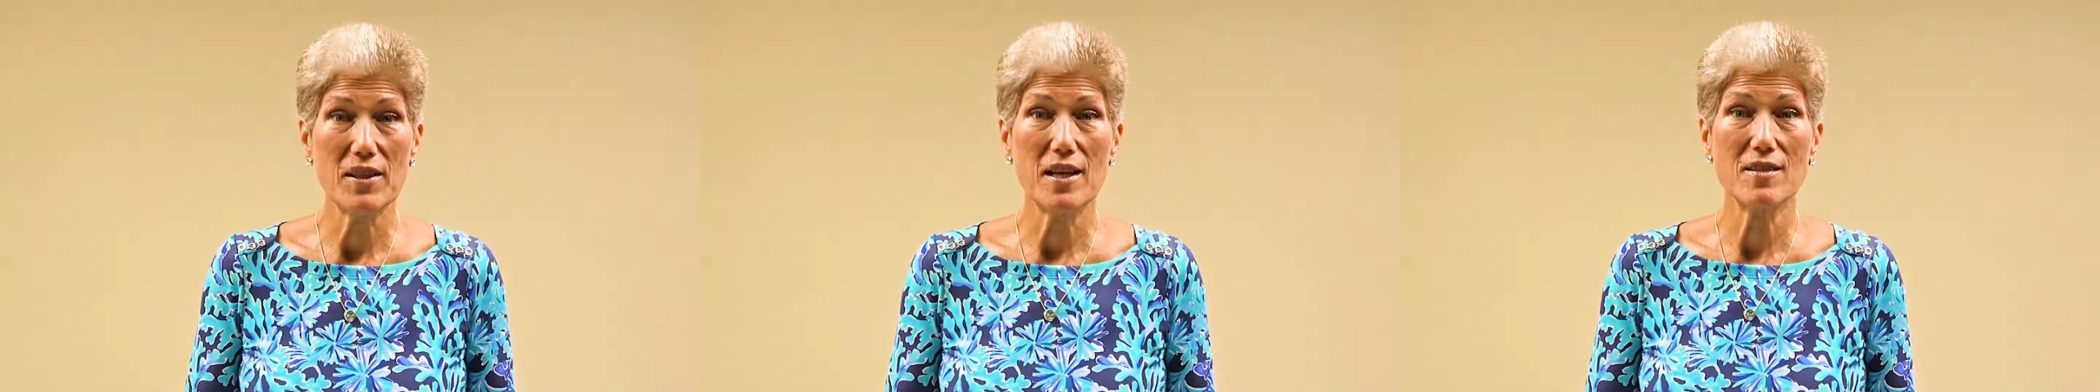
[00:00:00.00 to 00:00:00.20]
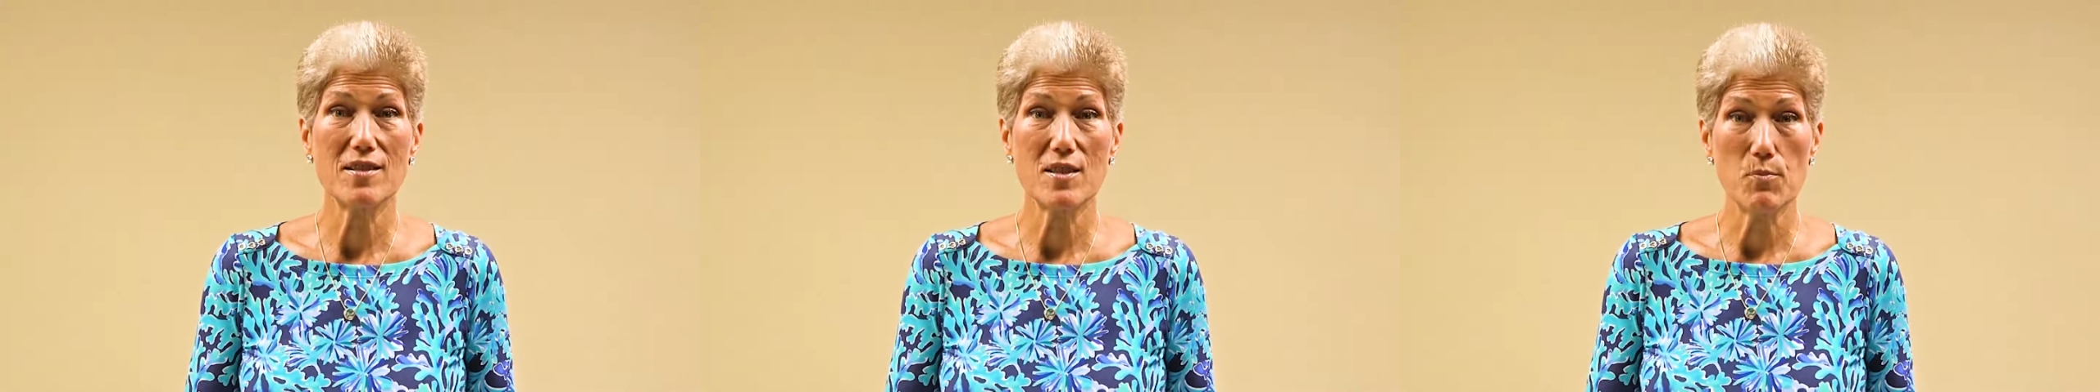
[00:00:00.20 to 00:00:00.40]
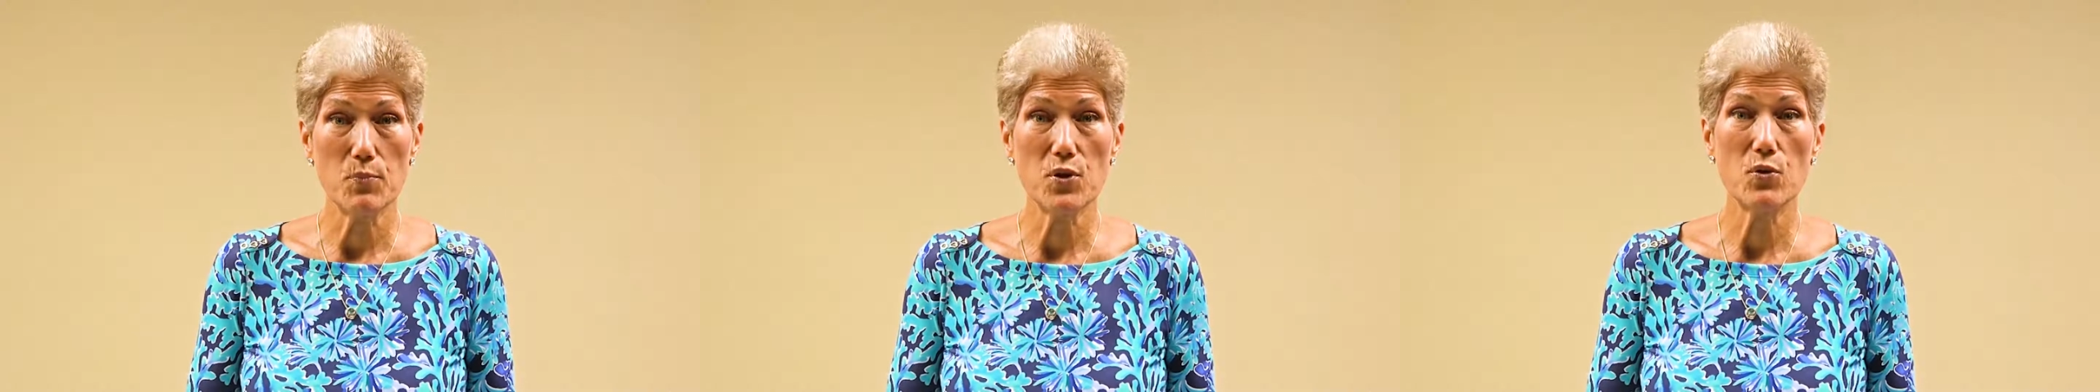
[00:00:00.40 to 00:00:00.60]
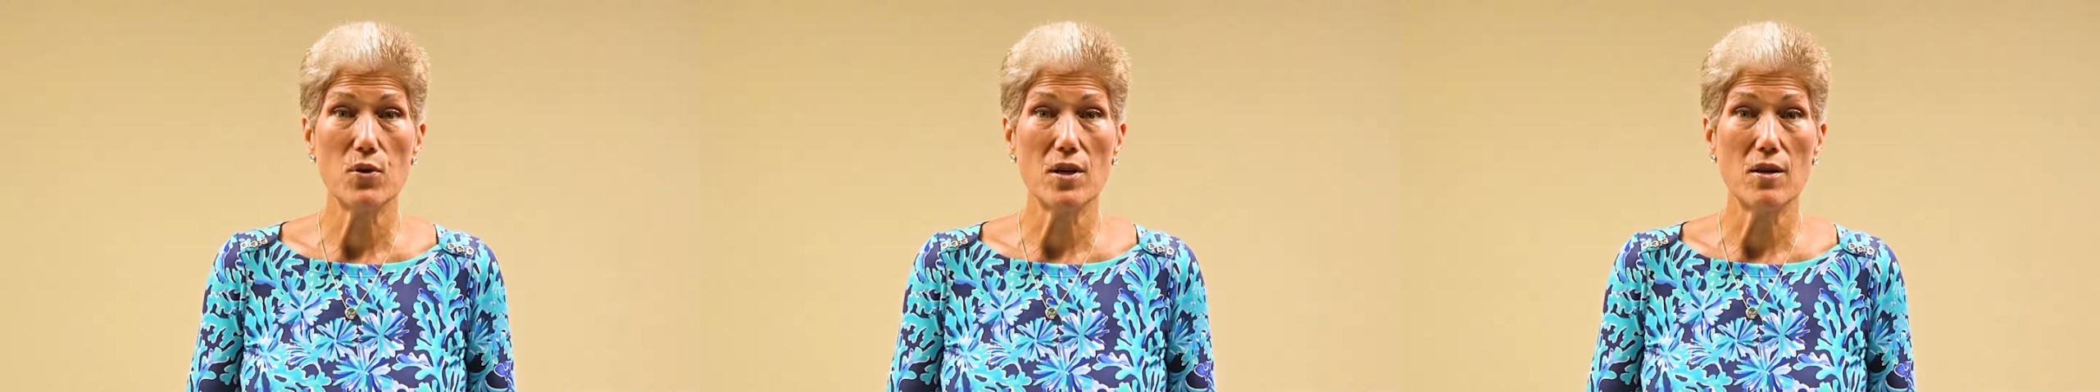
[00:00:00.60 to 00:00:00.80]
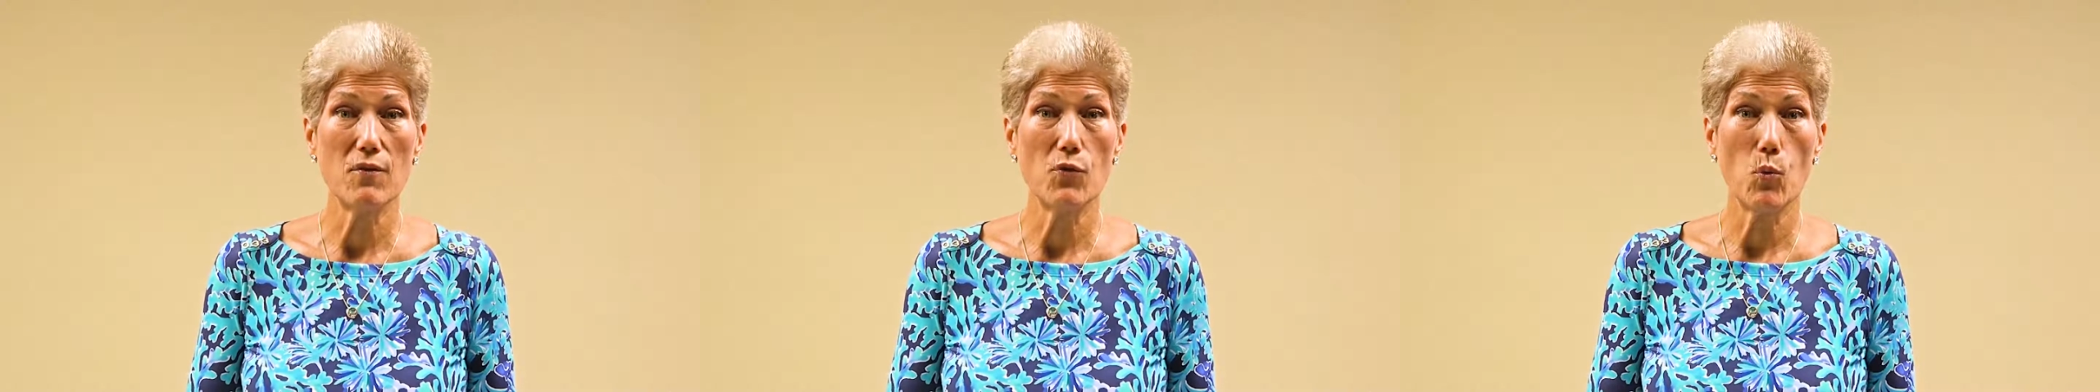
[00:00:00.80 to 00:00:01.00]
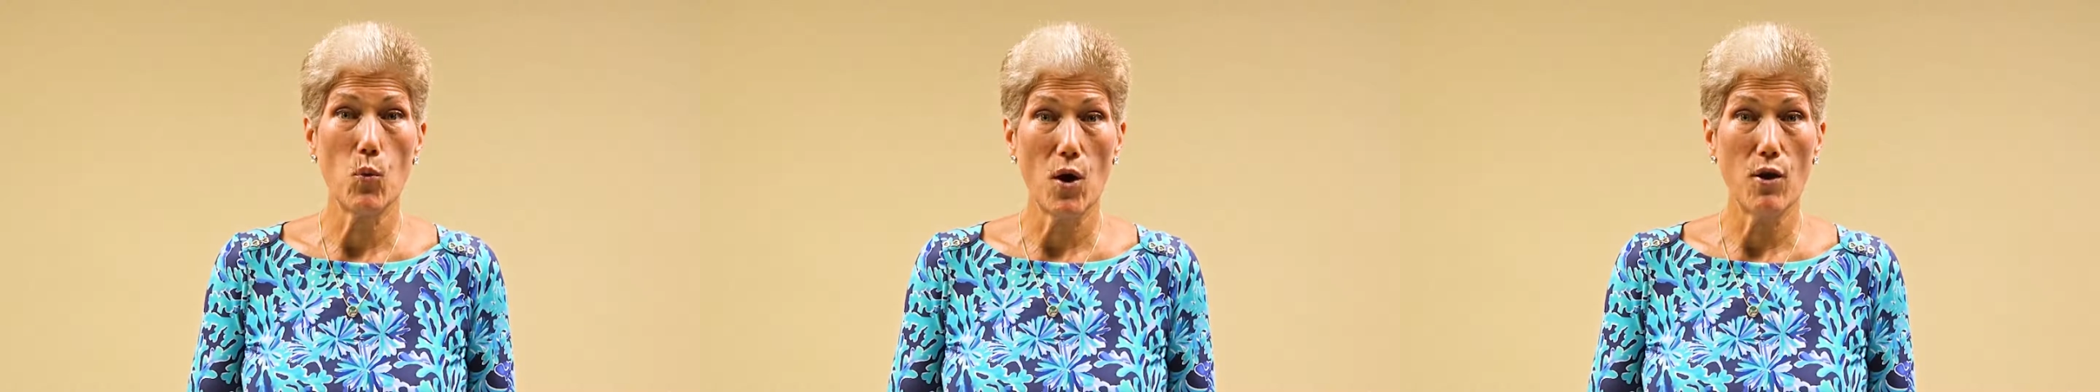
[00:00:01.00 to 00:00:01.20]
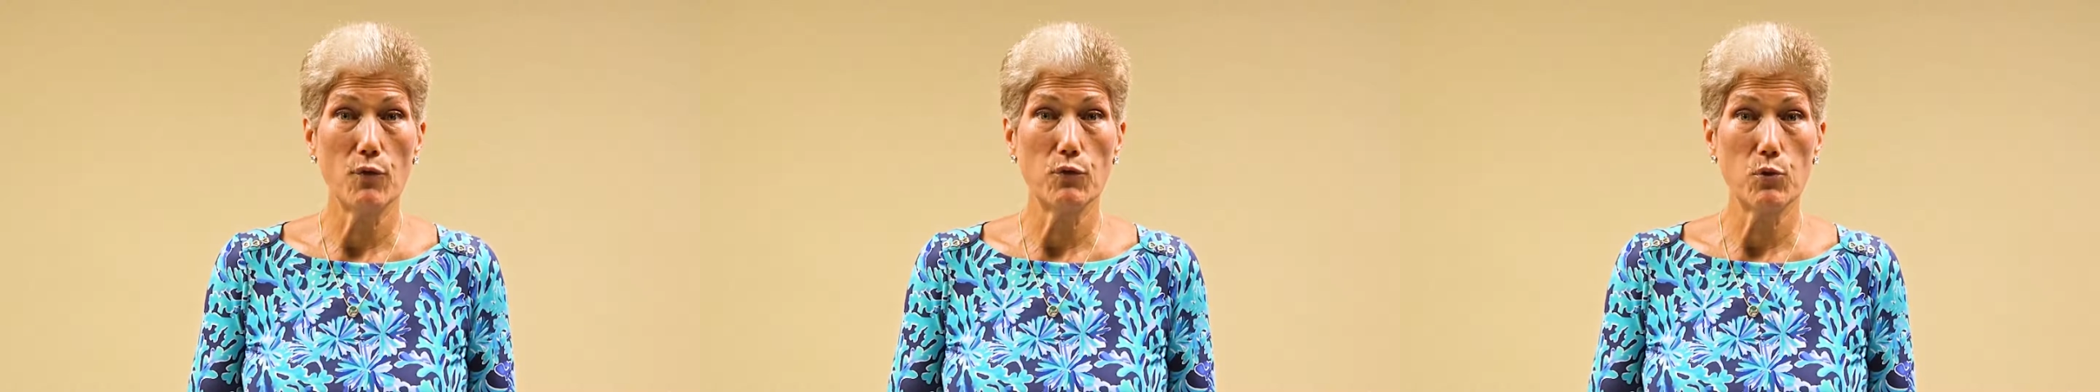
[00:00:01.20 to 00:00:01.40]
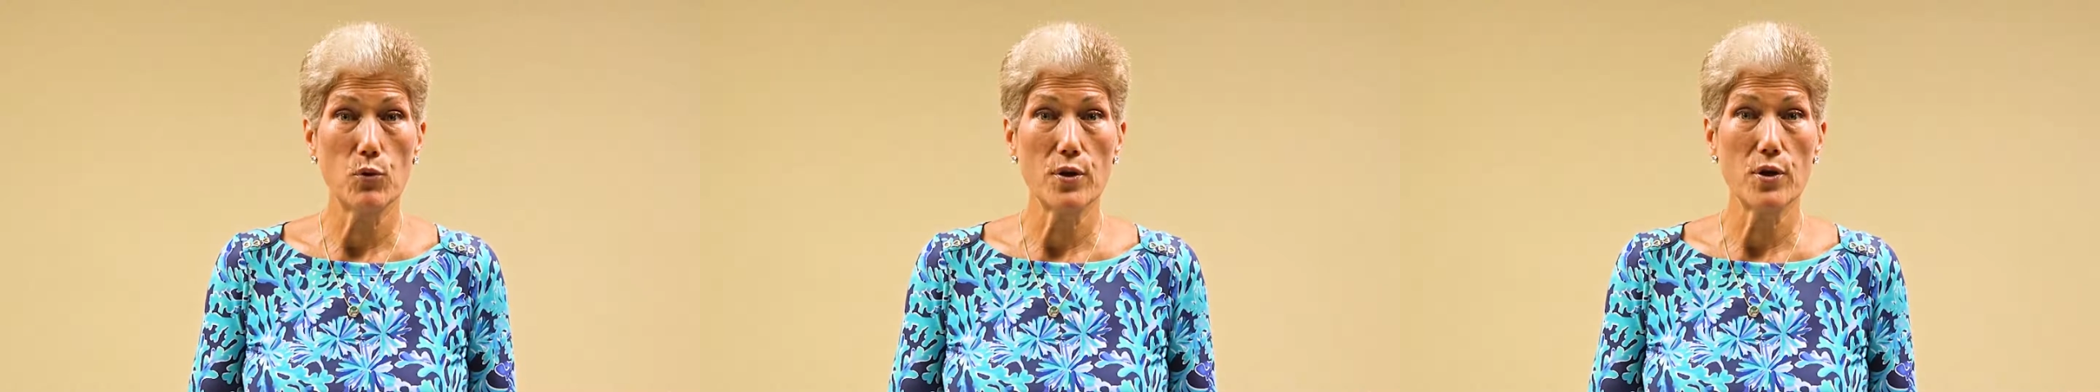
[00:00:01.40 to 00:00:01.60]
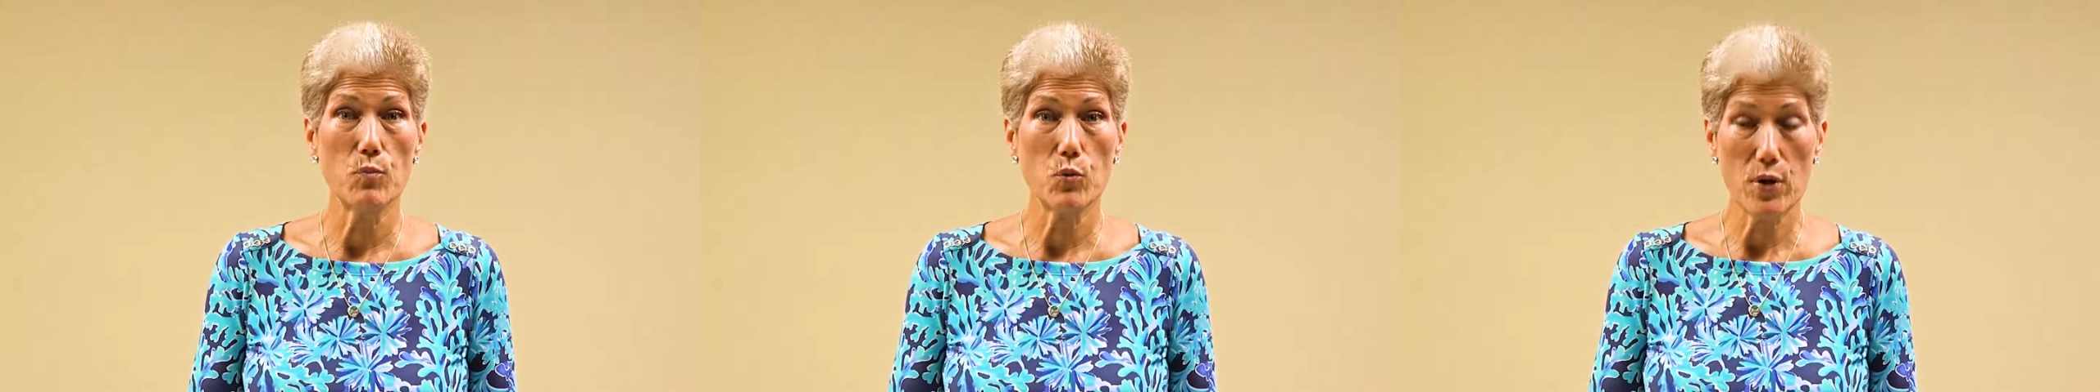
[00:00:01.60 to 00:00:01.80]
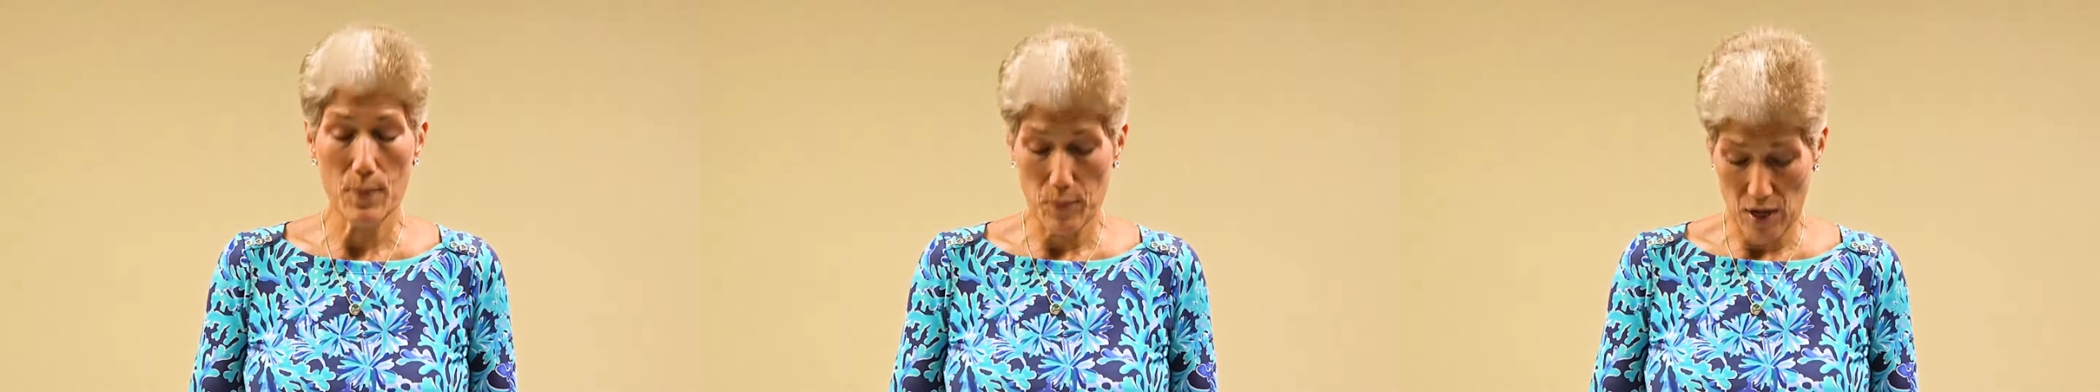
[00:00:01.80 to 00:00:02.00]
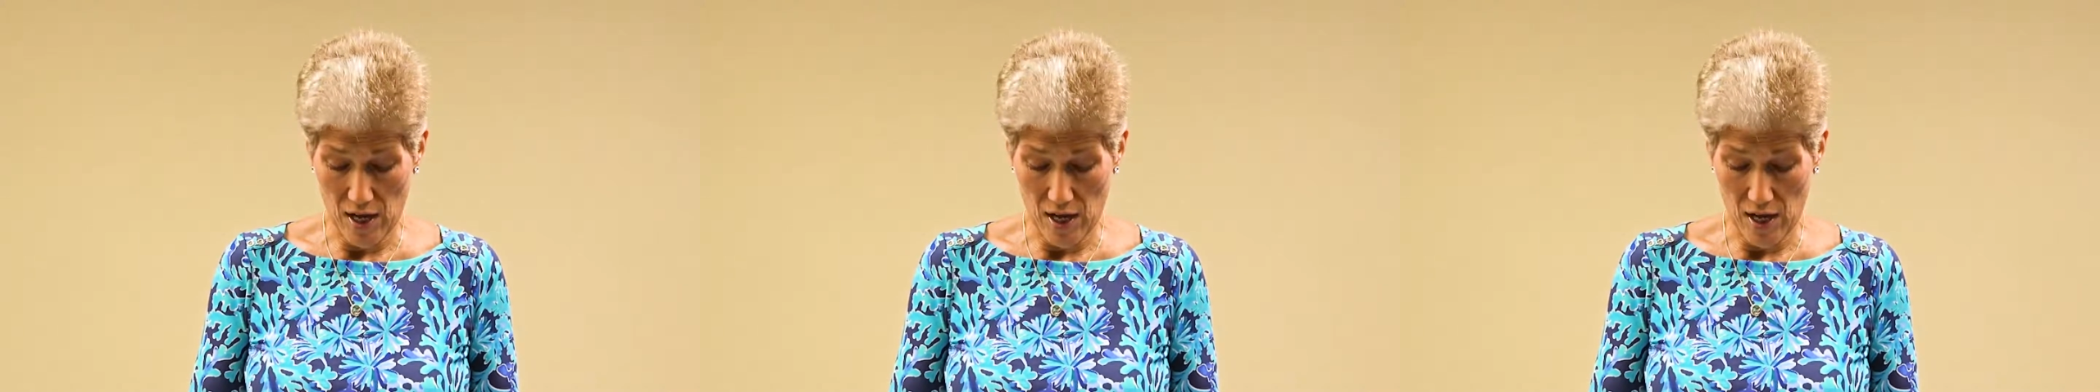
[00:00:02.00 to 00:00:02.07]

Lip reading: And that's the beauty of the Wild Florida Marine